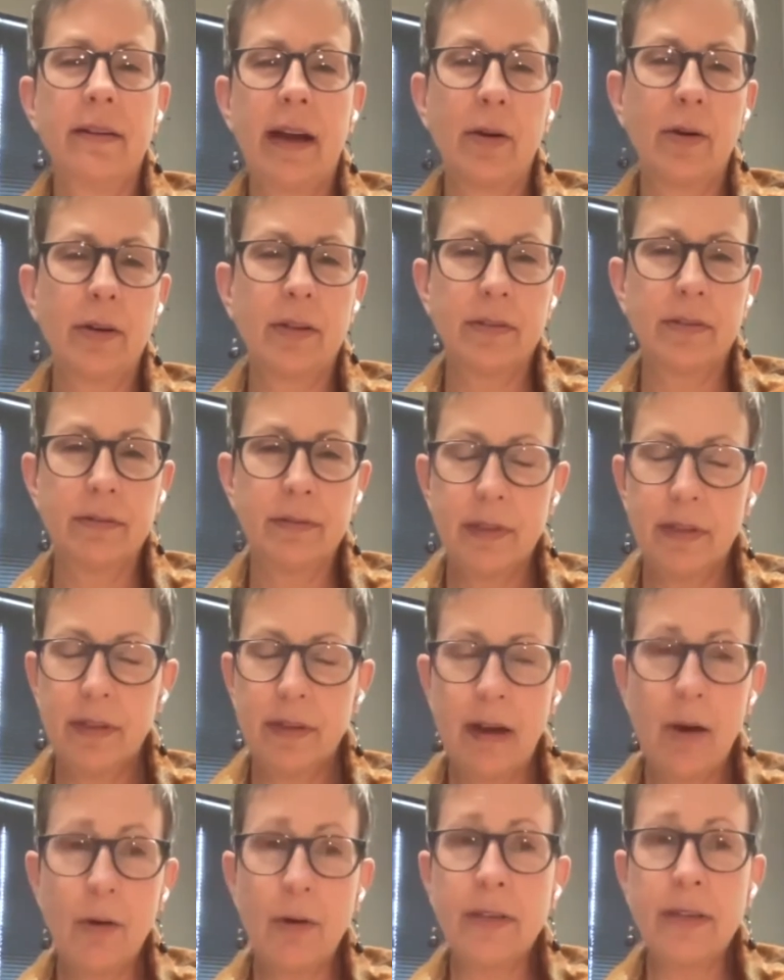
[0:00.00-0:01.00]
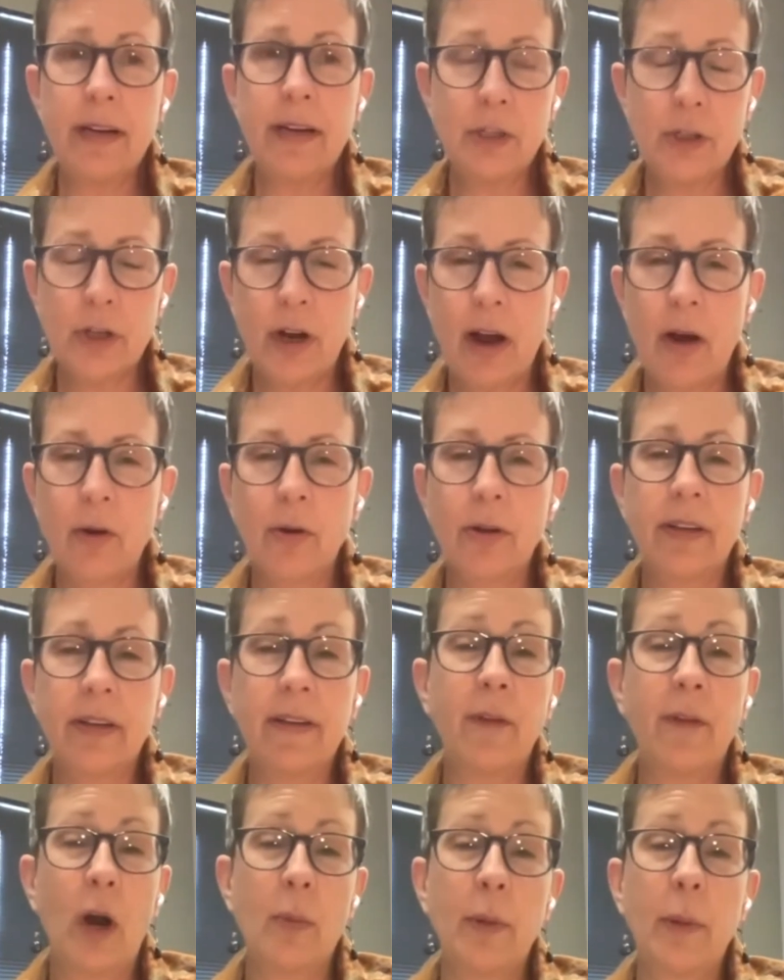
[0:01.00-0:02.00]
How can nature, how can the
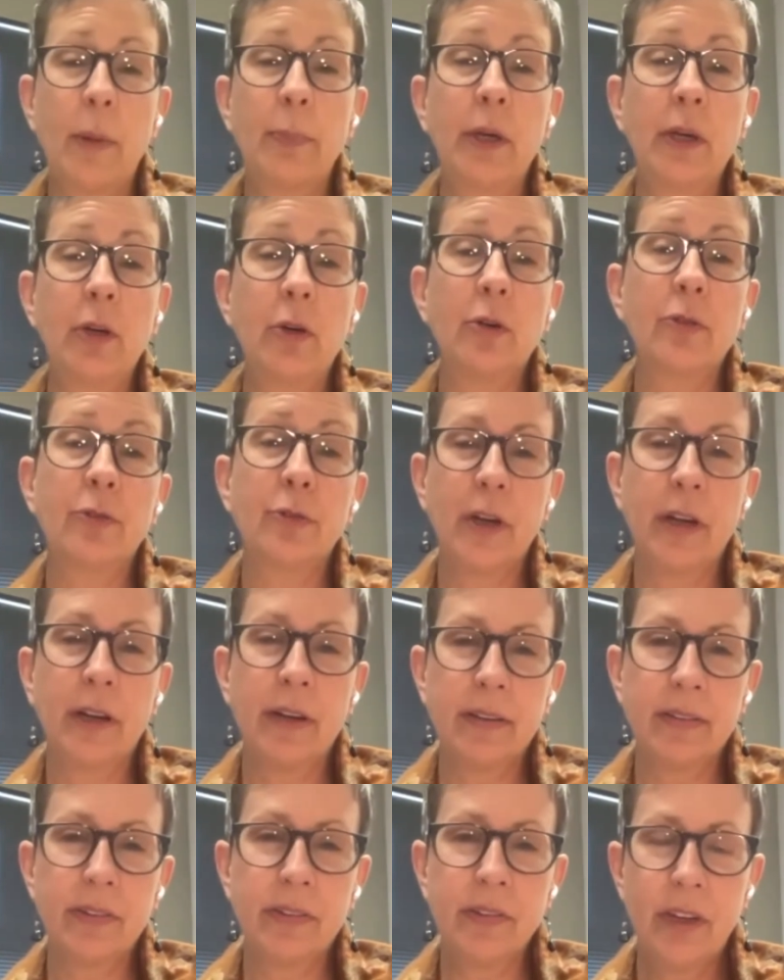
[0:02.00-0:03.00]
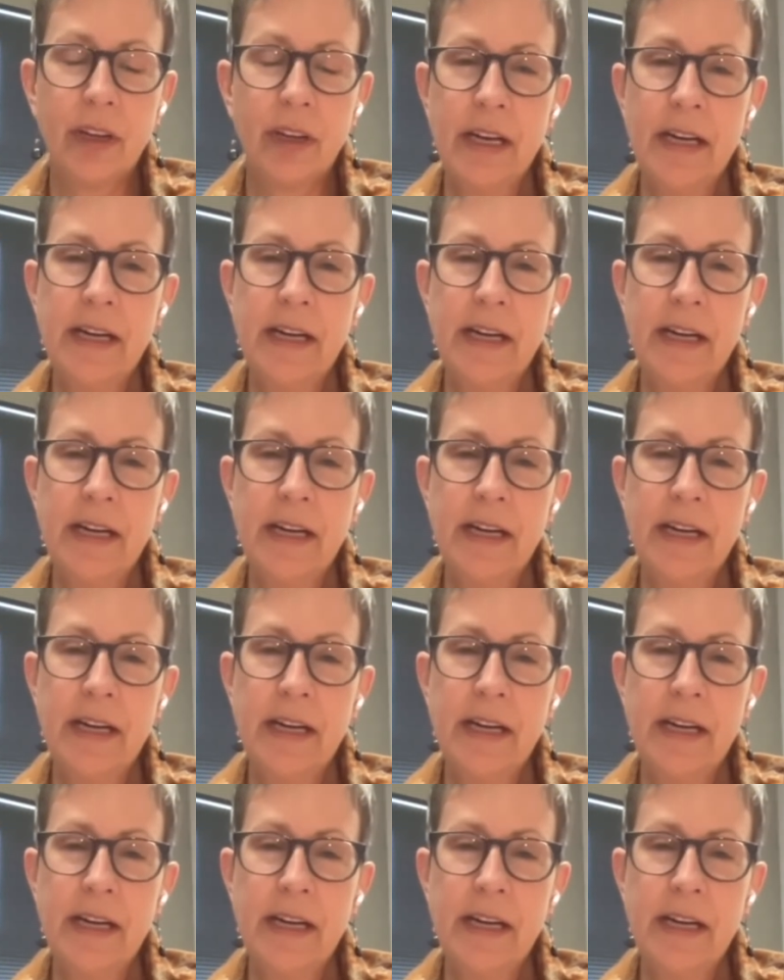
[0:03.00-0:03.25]
environment be good for kids?